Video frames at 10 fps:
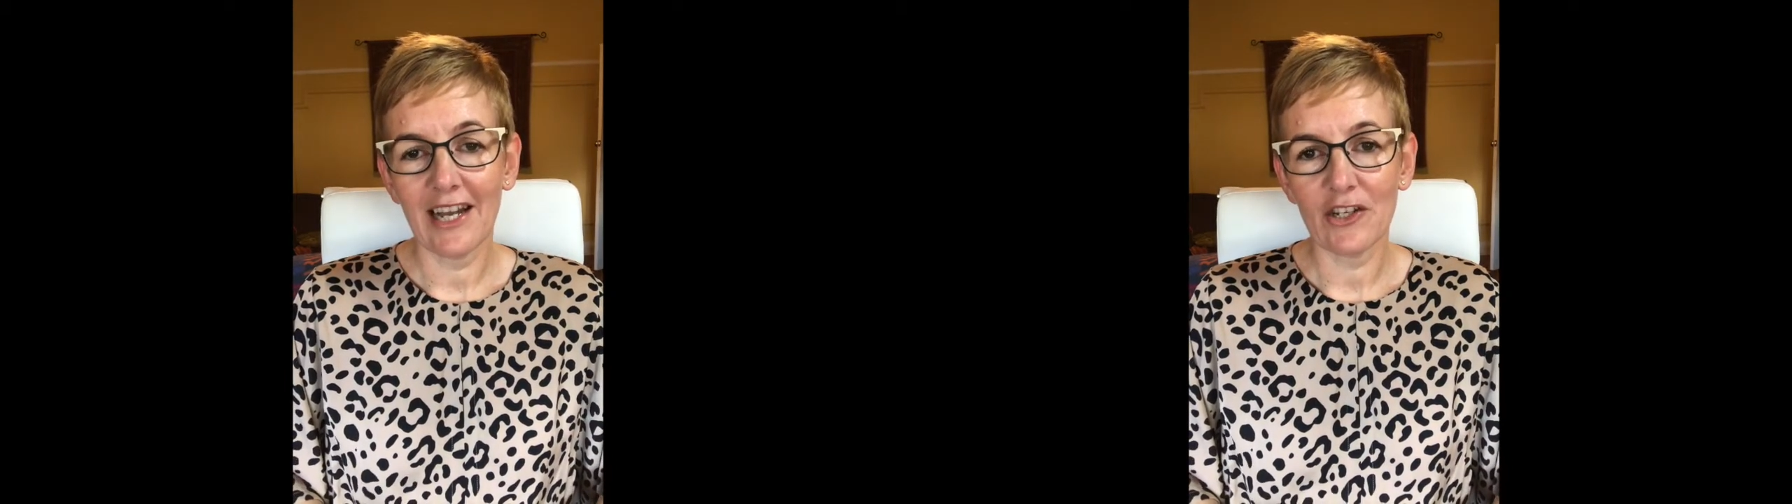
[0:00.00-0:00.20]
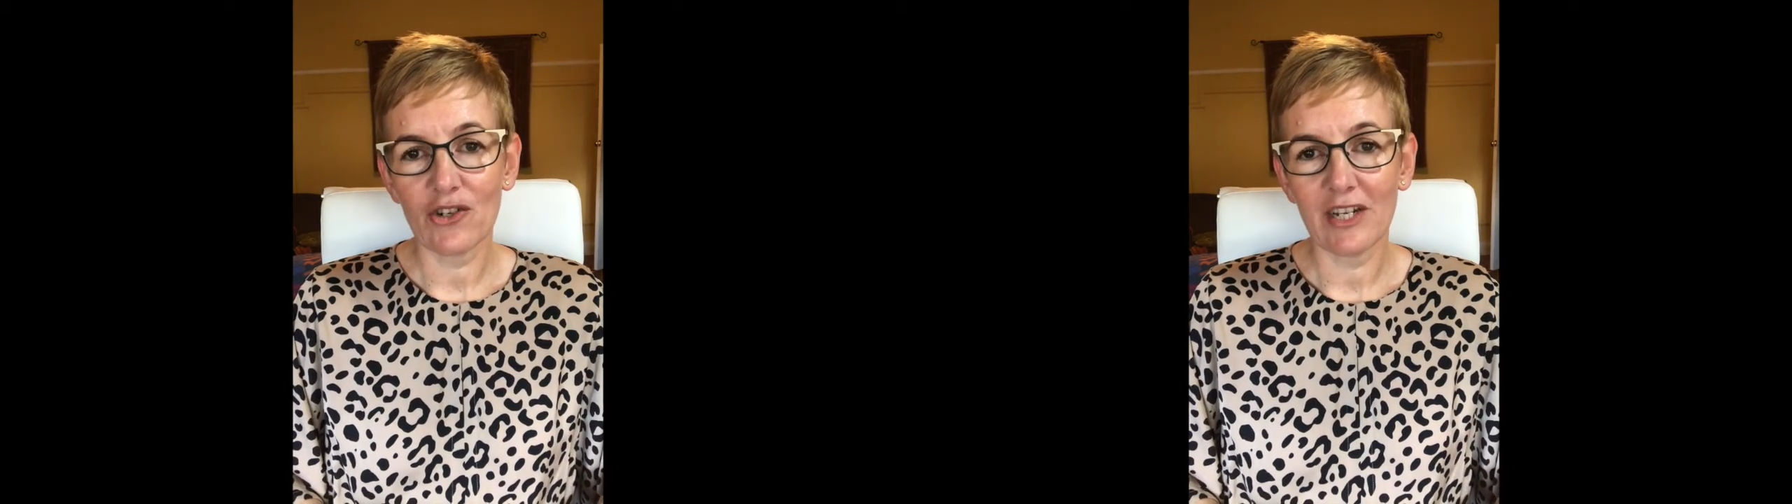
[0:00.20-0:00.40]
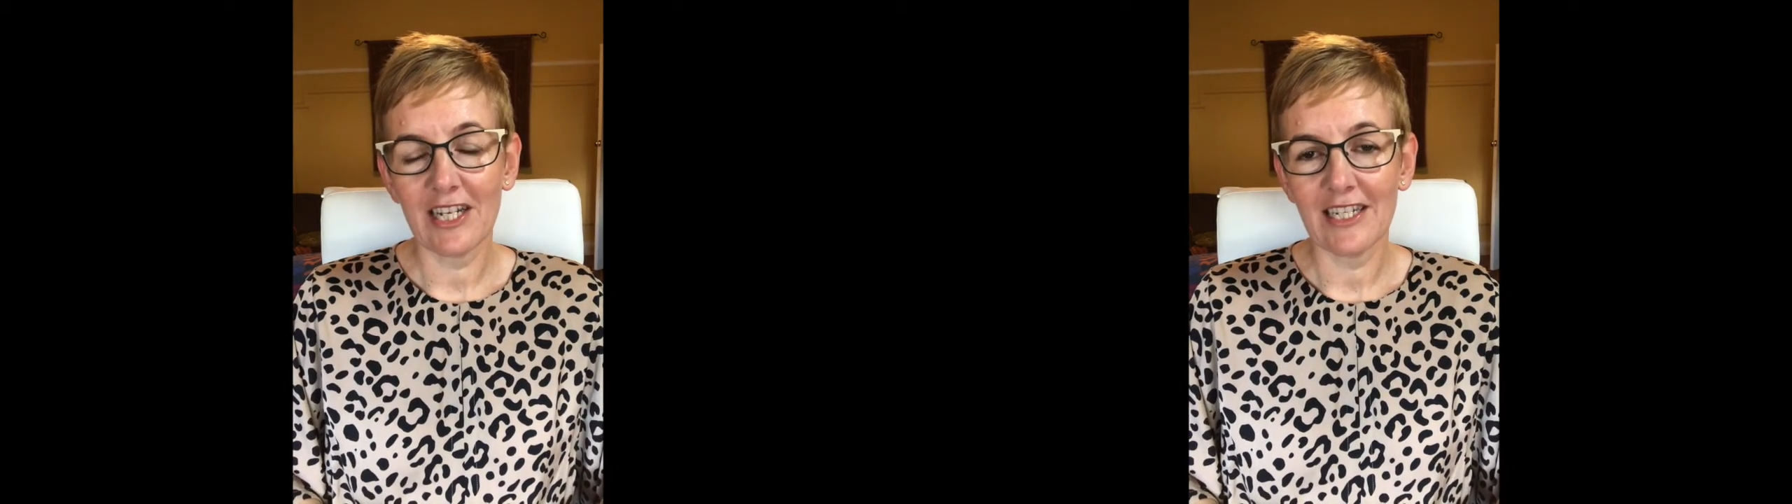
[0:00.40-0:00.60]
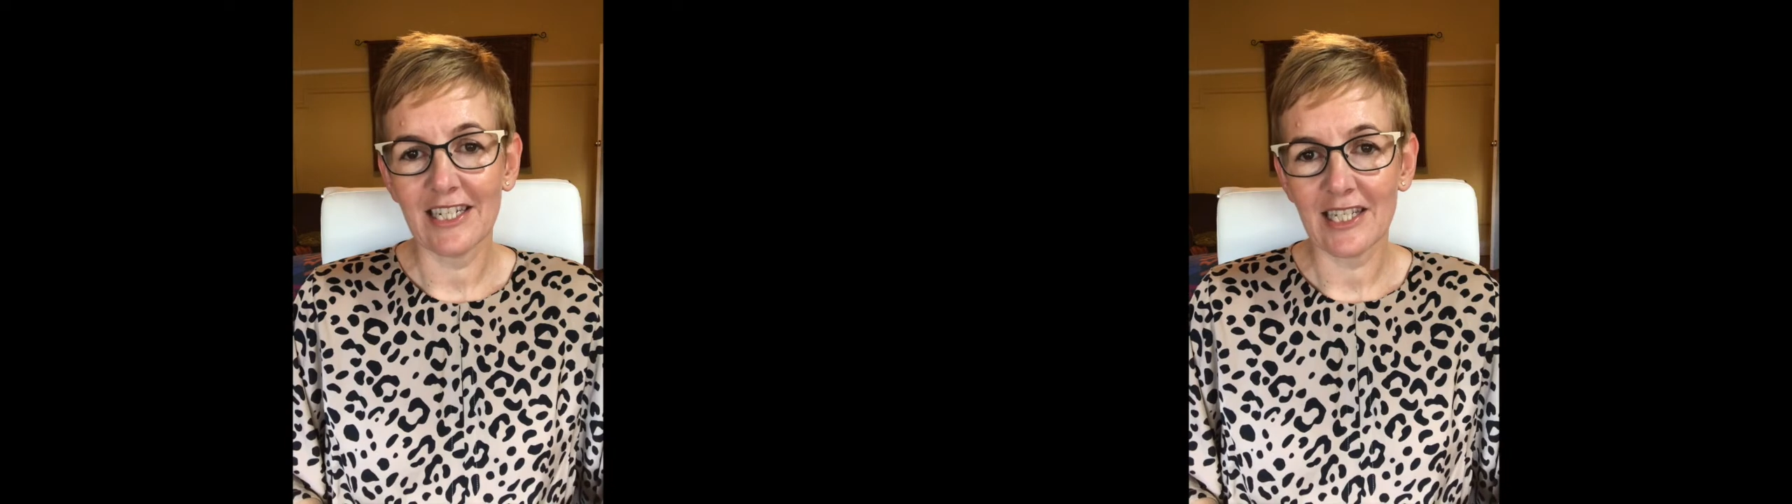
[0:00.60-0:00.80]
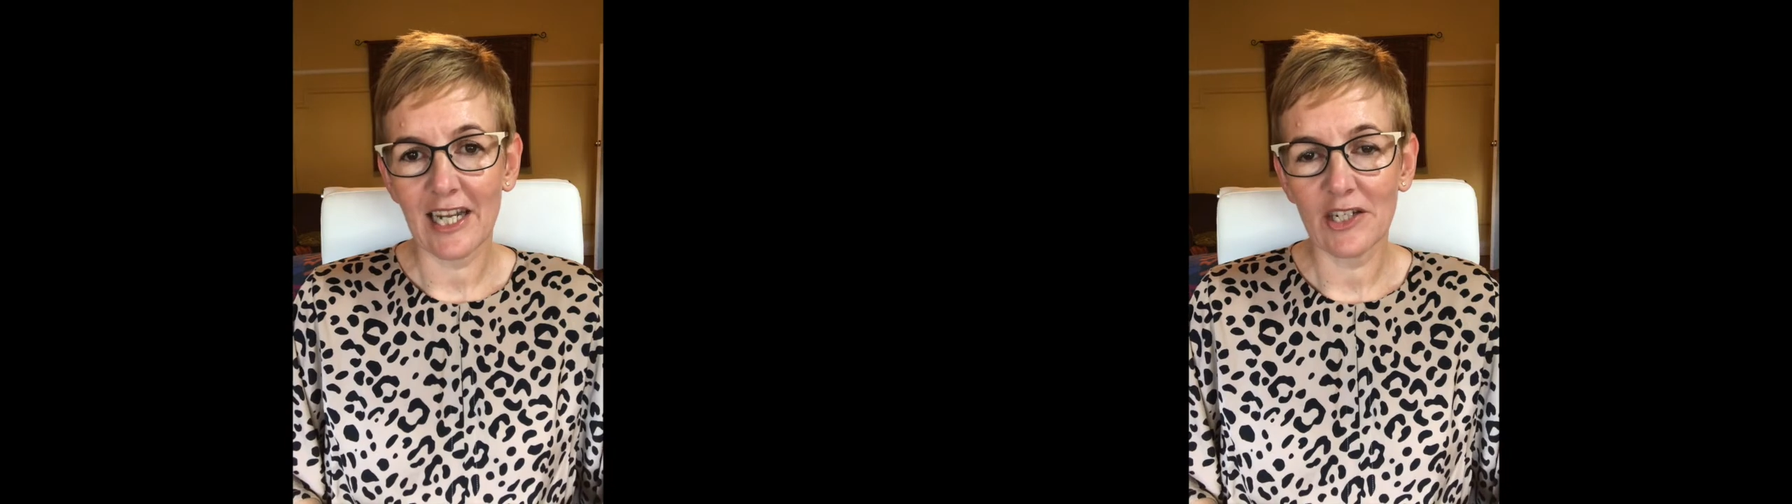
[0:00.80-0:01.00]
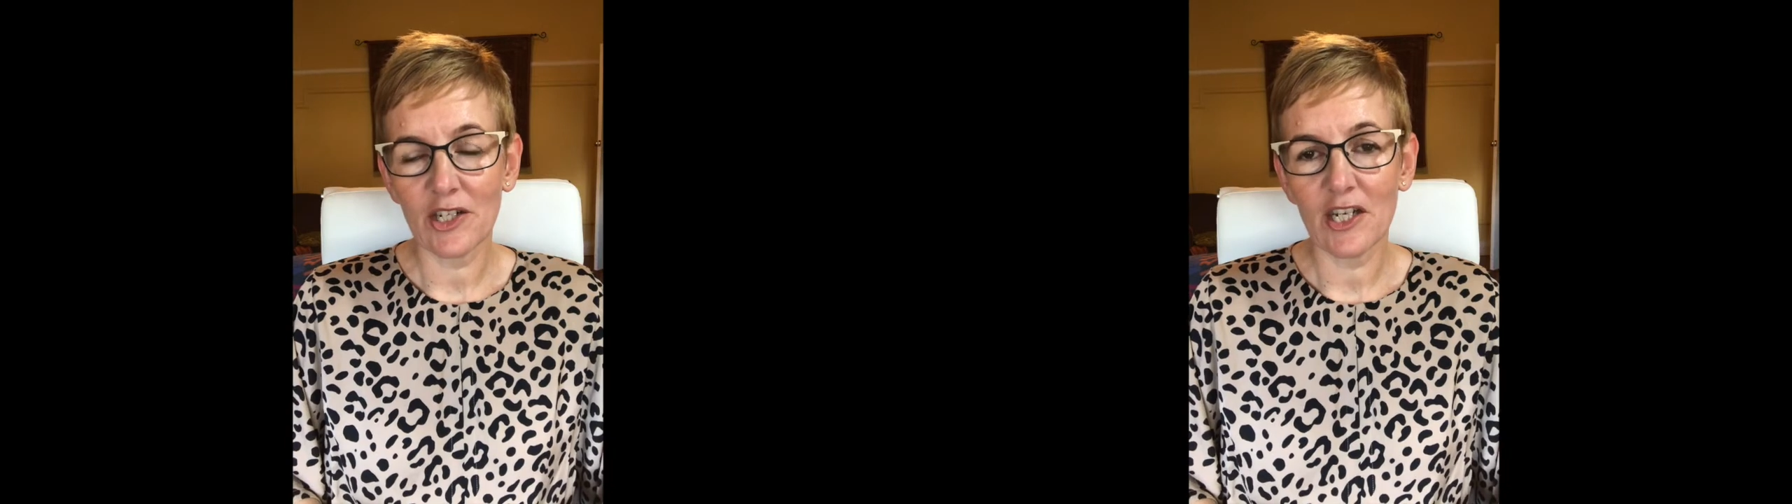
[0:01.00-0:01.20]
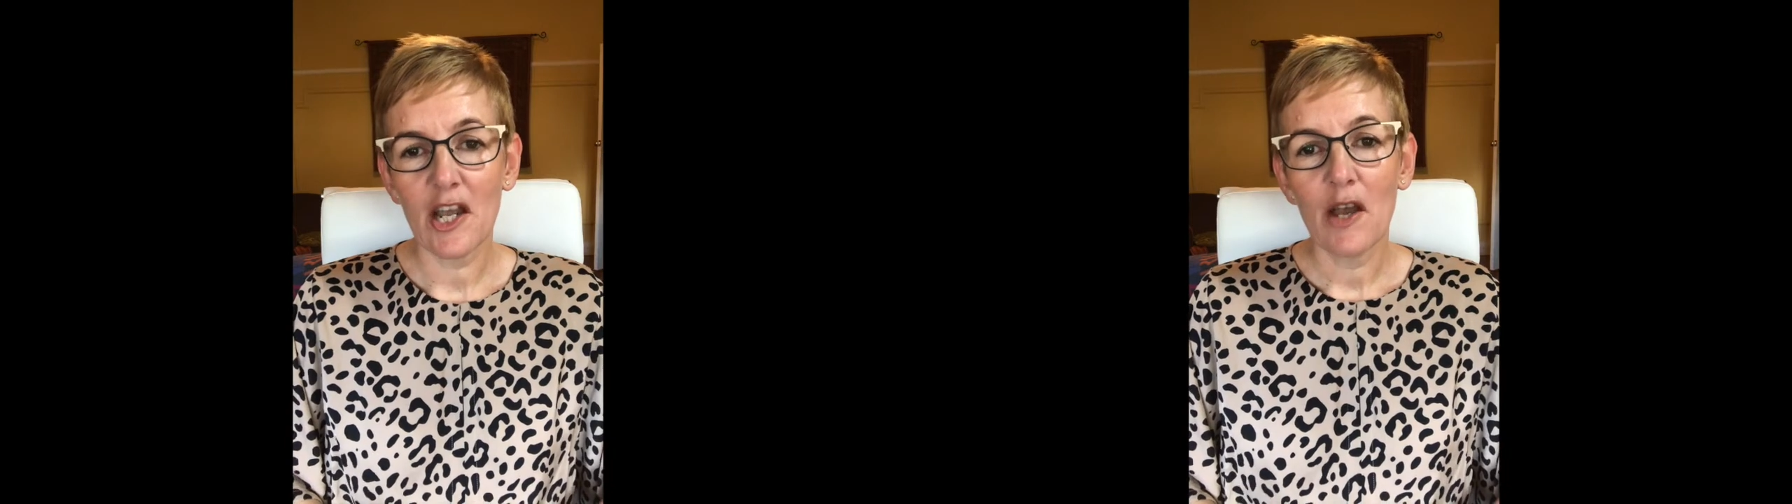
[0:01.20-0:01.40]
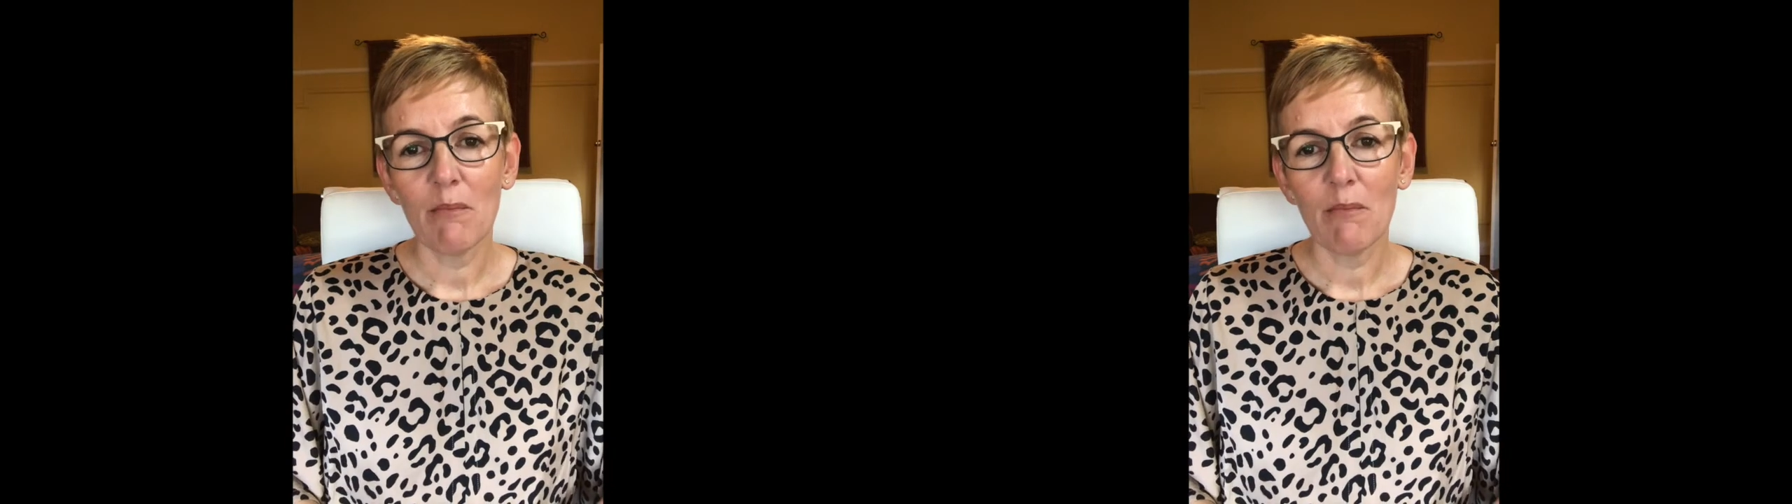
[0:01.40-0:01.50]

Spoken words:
a tricky discussion,